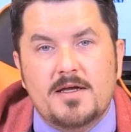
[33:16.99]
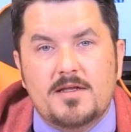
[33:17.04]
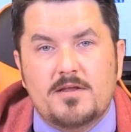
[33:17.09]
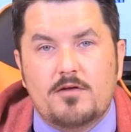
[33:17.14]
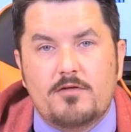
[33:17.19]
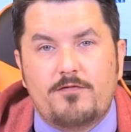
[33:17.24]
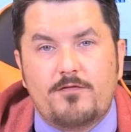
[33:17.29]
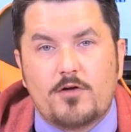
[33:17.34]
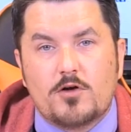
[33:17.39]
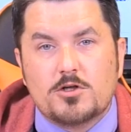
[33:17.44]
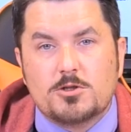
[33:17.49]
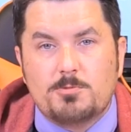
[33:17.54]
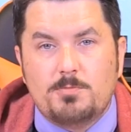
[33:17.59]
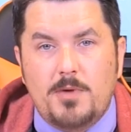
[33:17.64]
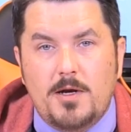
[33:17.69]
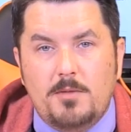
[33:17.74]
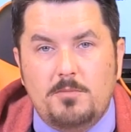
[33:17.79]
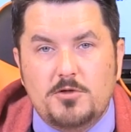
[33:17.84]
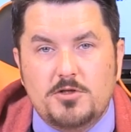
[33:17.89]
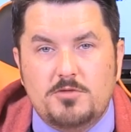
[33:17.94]
The first
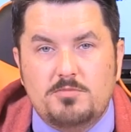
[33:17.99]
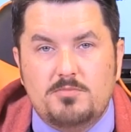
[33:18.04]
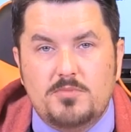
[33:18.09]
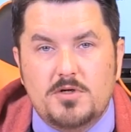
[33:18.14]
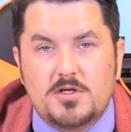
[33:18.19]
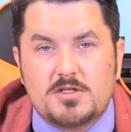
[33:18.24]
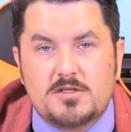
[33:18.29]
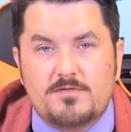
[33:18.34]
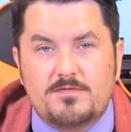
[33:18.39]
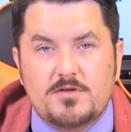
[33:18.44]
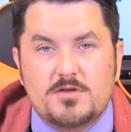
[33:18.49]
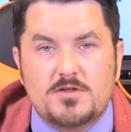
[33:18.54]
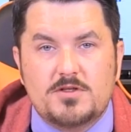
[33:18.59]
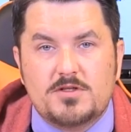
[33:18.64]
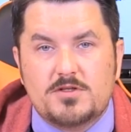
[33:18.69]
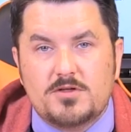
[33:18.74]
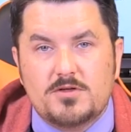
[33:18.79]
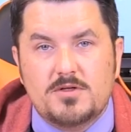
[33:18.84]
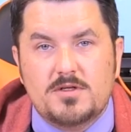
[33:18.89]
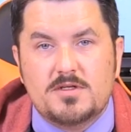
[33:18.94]
published books for the
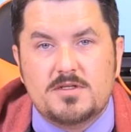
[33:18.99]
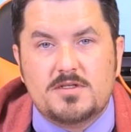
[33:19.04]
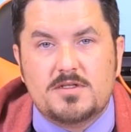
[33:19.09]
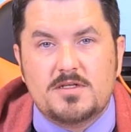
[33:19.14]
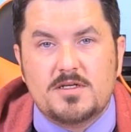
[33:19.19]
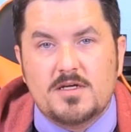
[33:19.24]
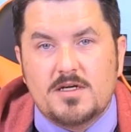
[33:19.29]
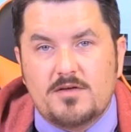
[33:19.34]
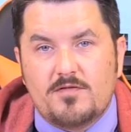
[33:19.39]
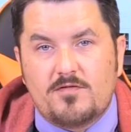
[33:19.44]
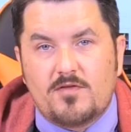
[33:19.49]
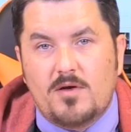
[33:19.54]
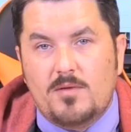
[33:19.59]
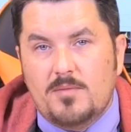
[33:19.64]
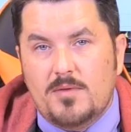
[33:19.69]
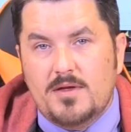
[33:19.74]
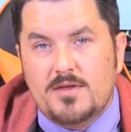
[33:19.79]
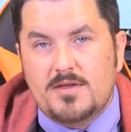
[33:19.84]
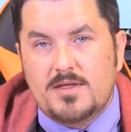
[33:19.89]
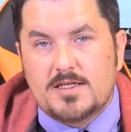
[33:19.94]
students
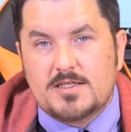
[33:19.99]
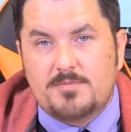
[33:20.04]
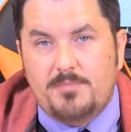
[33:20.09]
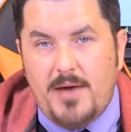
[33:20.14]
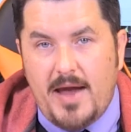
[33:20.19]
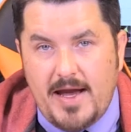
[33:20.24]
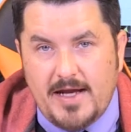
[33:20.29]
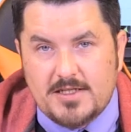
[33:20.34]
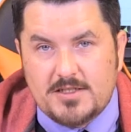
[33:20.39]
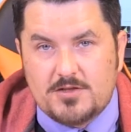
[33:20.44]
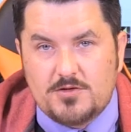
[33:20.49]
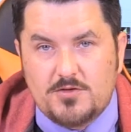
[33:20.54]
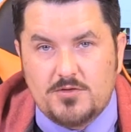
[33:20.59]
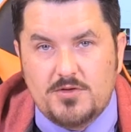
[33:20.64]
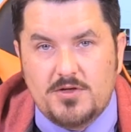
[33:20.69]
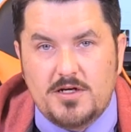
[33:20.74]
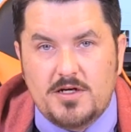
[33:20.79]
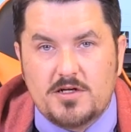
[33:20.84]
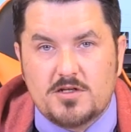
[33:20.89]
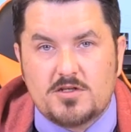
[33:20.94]
from this past school
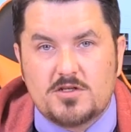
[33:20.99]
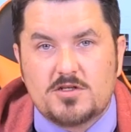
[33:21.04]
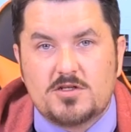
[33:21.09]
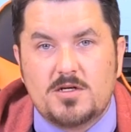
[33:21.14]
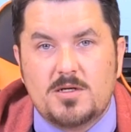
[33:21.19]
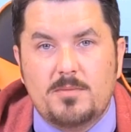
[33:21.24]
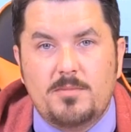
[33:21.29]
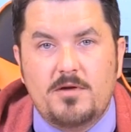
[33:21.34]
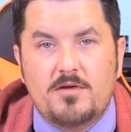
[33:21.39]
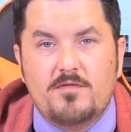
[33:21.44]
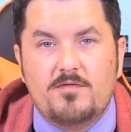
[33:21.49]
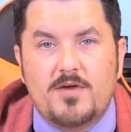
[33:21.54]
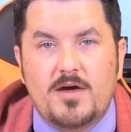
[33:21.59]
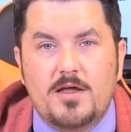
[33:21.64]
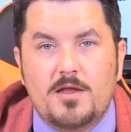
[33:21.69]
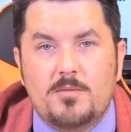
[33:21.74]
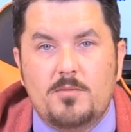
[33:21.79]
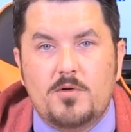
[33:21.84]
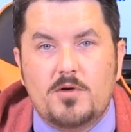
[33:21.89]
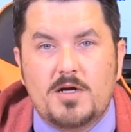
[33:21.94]
year is going to be
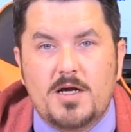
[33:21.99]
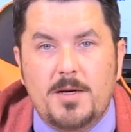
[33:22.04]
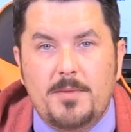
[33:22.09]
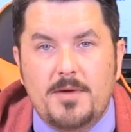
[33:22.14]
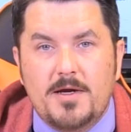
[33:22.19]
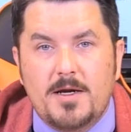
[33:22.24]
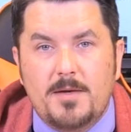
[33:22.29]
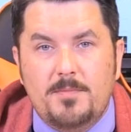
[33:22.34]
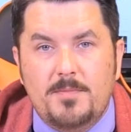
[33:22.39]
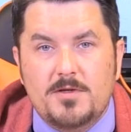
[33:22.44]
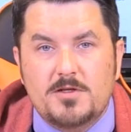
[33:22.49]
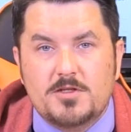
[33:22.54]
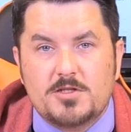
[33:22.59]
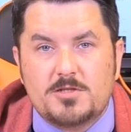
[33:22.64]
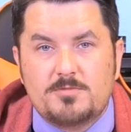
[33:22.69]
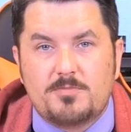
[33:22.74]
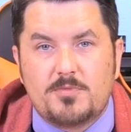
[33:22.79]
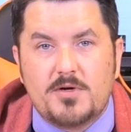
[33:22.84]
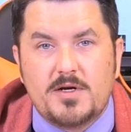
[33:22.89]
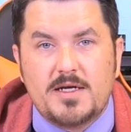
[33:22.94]
available coming up in the
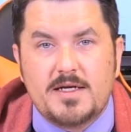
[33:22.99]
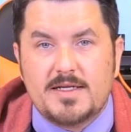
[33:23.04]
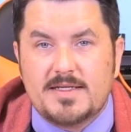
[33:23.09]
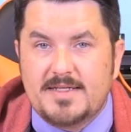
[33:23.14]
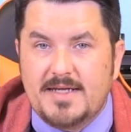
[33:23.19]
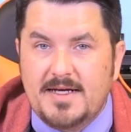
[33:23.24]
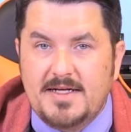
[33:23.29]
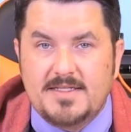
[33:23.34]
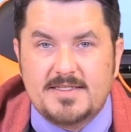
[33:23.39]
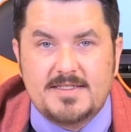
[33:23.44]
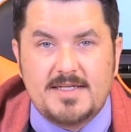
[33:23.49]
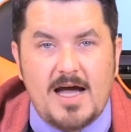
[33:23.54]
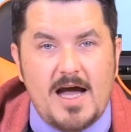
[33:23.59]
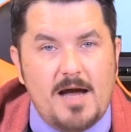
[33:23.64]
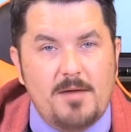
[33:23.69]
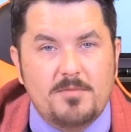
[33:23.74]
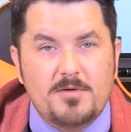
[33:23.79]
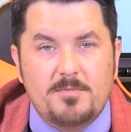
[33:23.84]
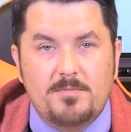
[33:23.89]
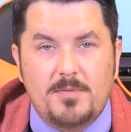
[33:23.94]
spring. It takes
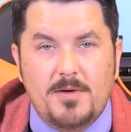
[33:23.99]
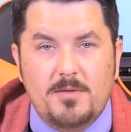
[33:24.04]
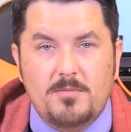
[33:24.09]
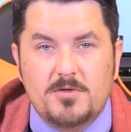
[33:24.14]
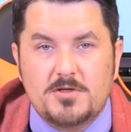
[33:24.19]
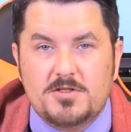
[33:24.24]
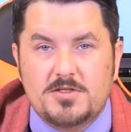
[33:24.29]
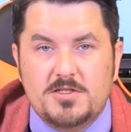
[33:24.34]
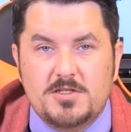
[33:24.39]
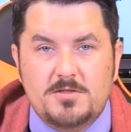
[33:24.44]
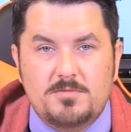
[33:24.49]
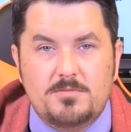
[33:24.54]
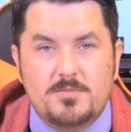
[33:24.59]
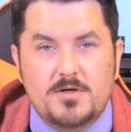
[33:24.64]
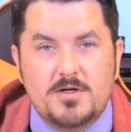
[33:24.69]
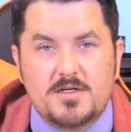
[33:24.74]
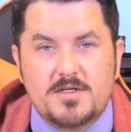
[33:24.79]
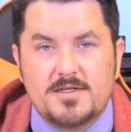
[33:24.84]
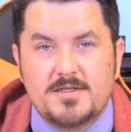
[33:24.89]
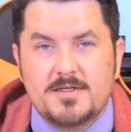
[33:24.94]
time to publish these
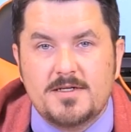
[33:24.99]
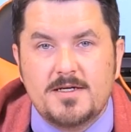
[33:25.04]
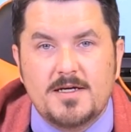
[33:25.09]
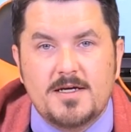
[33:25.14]
books.